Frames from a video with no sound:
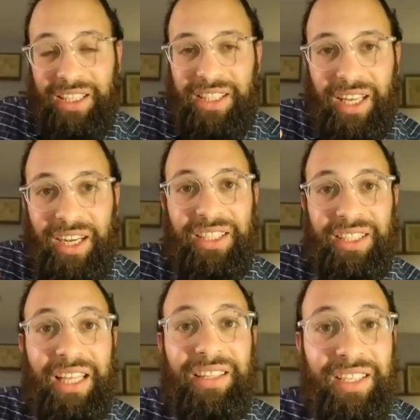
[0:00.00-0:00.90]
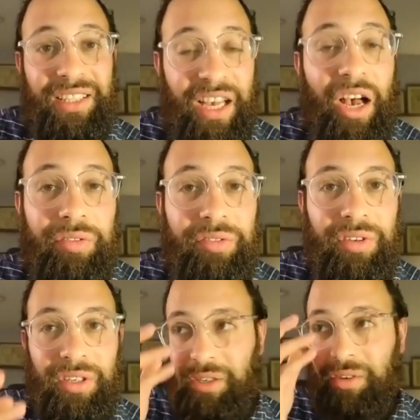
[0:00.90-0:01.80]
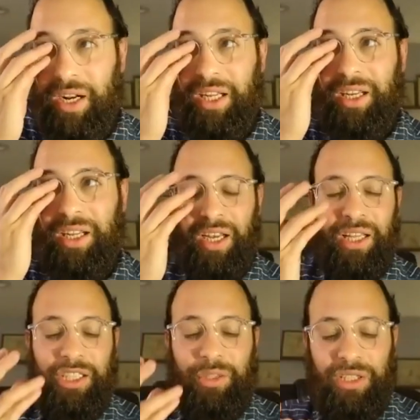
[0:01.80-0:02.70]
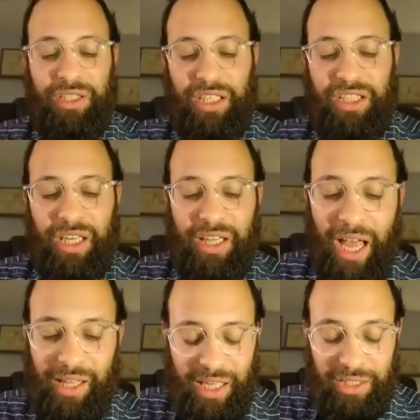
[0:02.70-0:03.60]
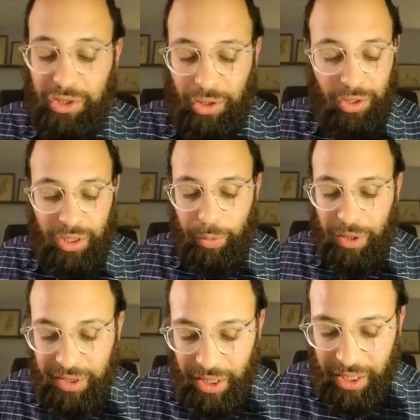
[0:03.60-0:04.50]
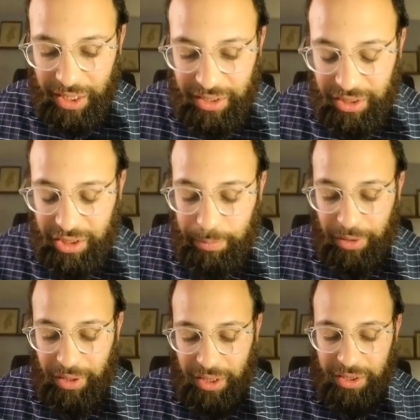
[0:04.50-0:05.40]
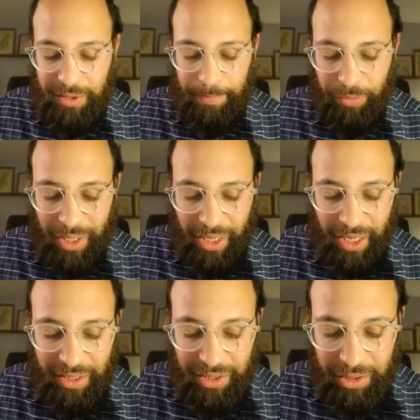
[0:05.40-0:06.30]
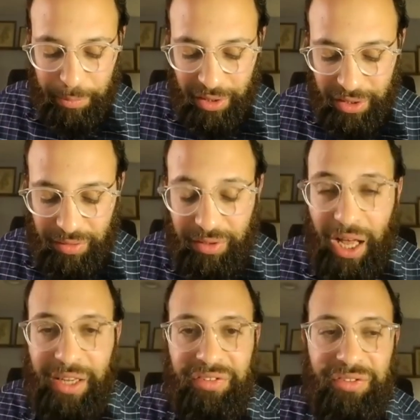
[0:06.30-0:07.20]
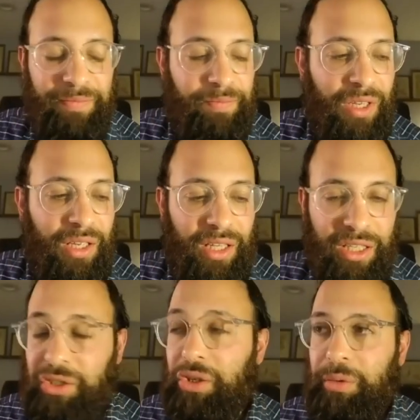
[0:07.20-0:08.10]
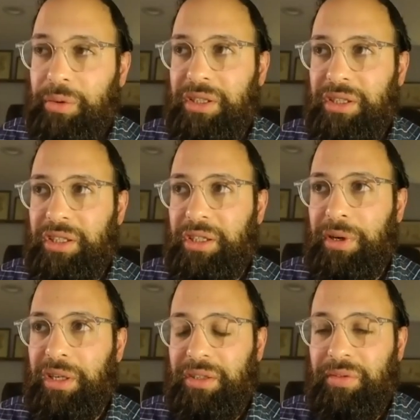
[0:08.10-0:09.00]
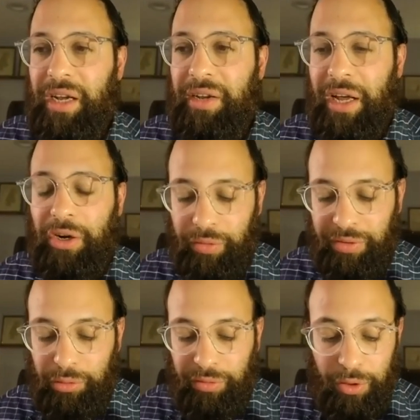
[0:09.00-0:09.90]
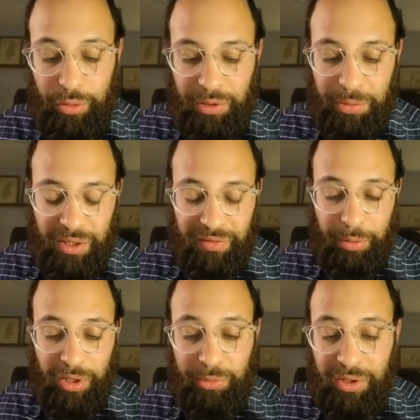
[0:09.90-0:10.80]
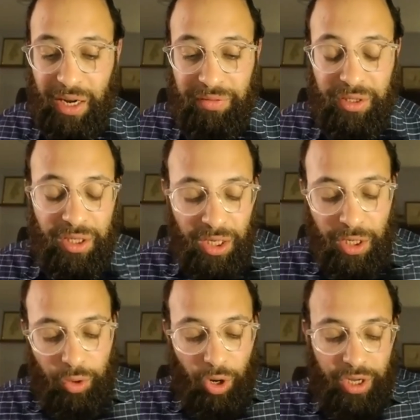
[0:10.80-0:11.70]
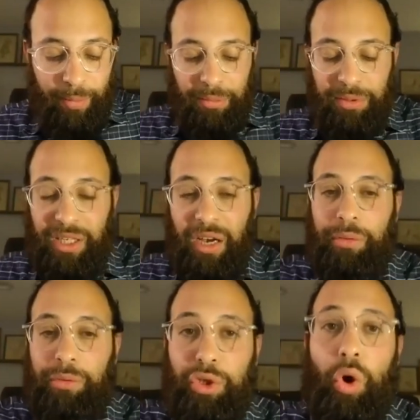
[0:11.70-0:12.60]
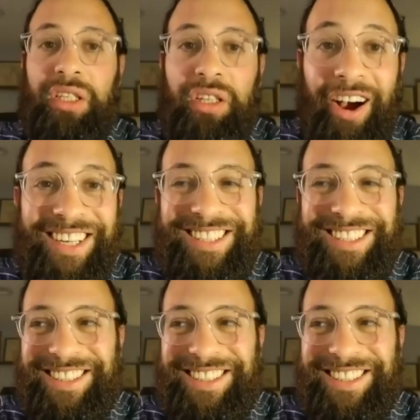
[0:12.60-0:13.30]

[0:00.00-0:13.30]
an ascent in itself, right? That's what he's teaching. And that certainly was his experience of life. That certainly was his experience of life. I don't know if he was referring to a specific person. He was definitely talking about himself, and he was talking to us